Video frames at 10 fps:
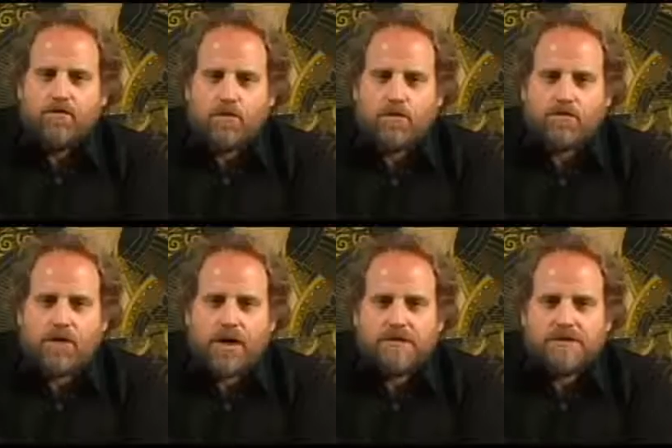war
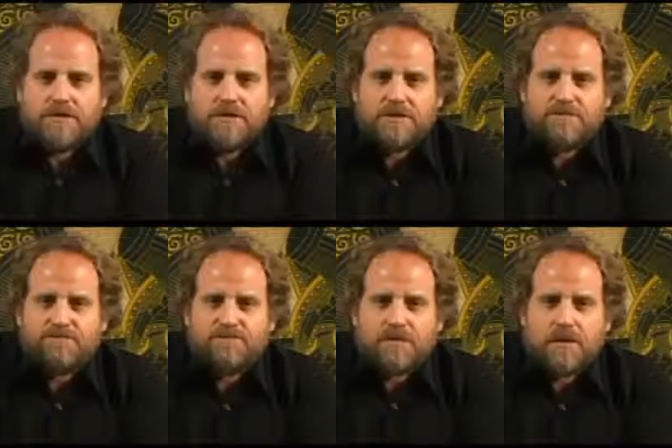crimes
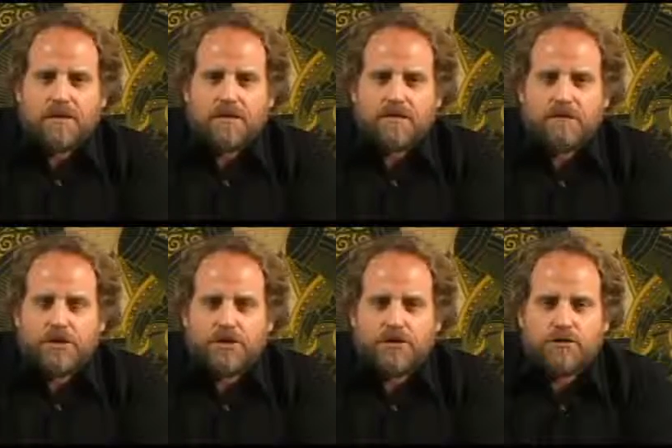
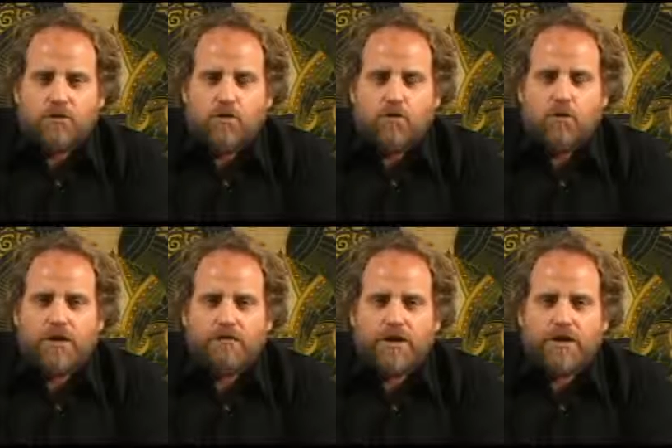commission
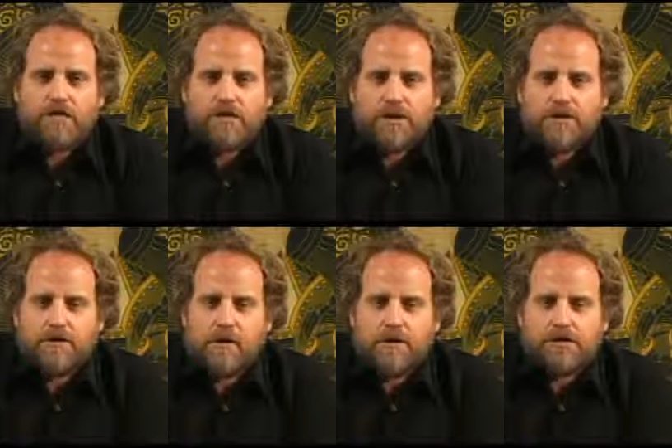where you would have a
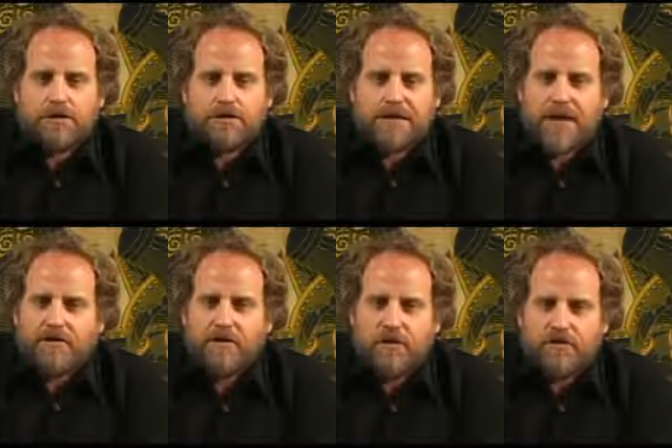clear conscience? I
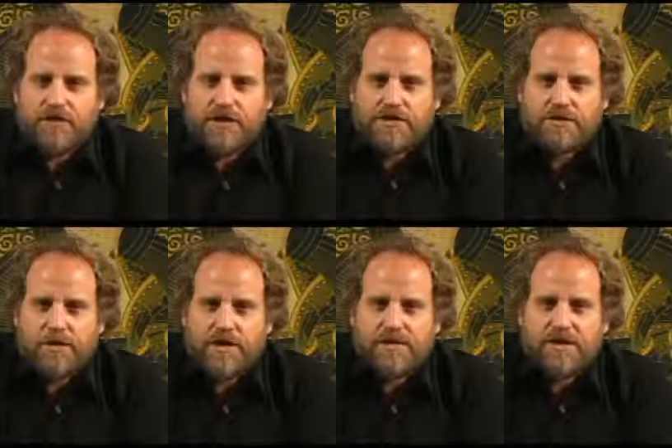do not think
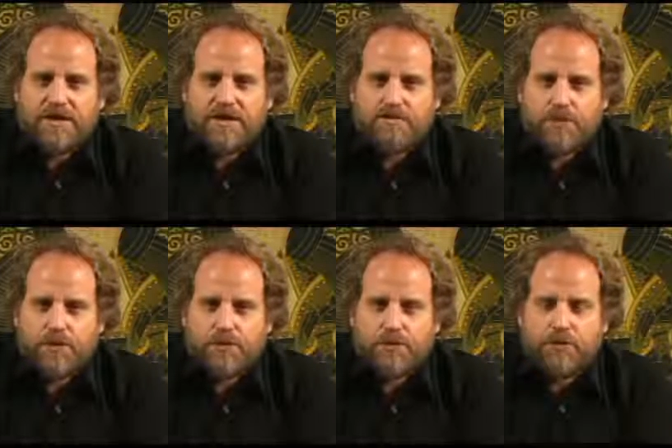so. I think the
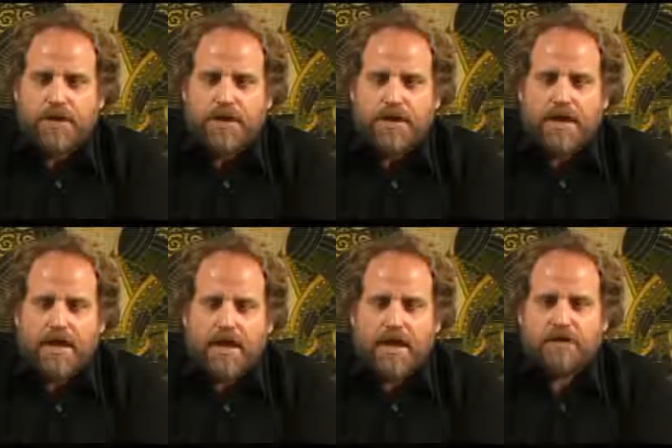murder
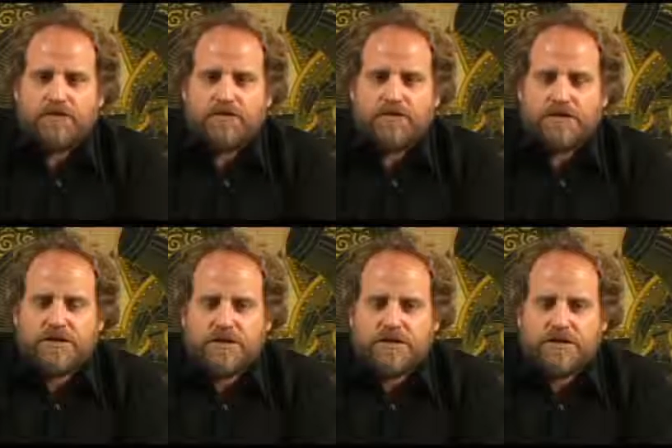of
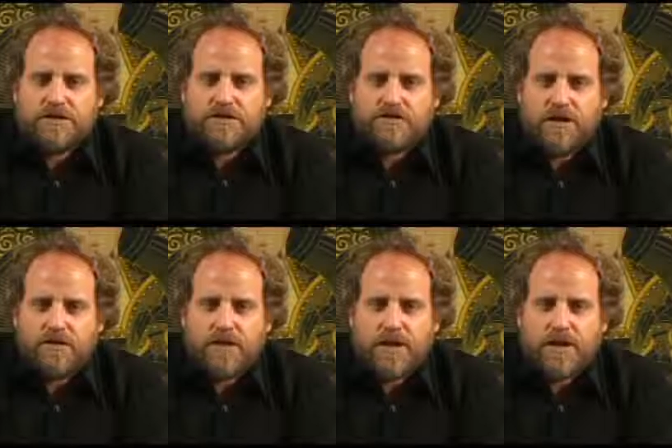citizens of
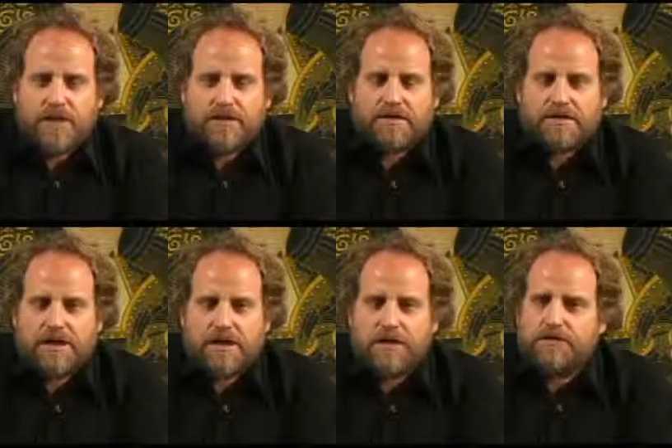Libya and the
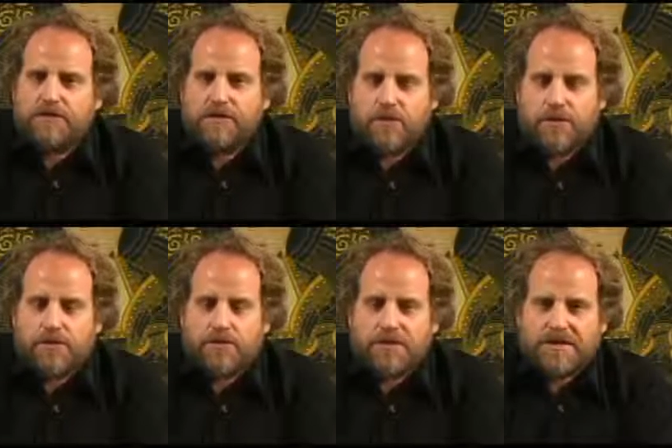stealing of their
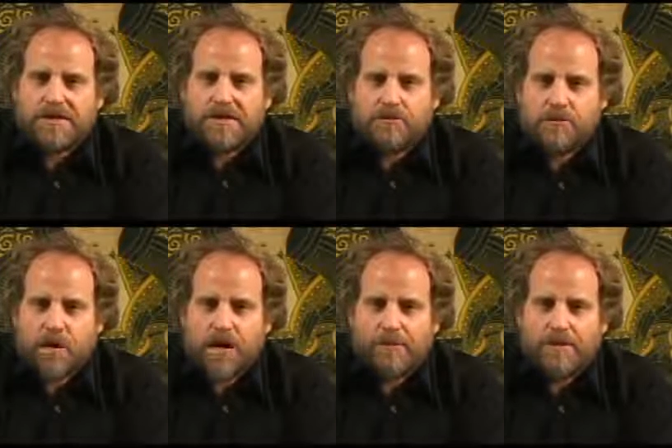oil is a
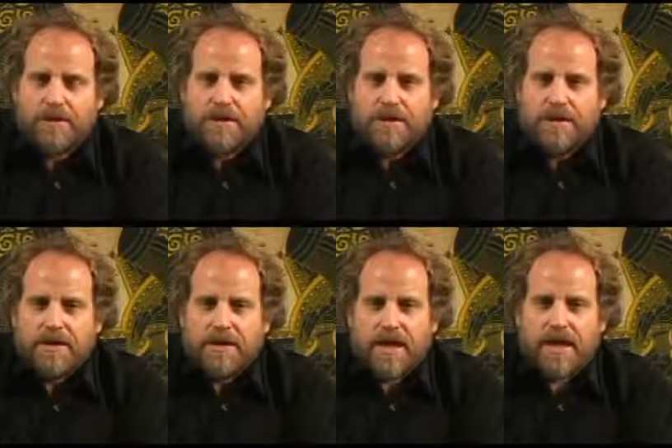crime.
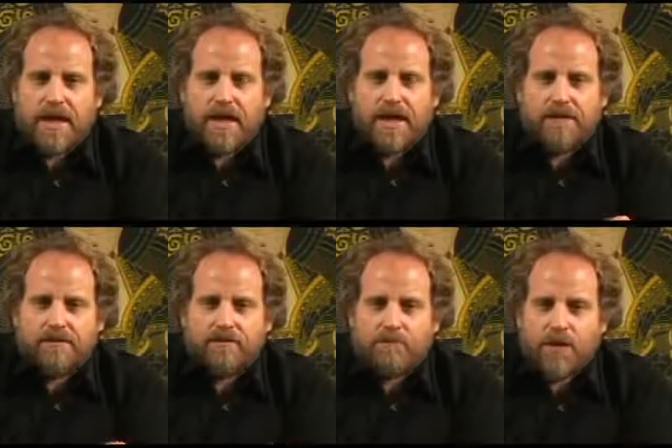And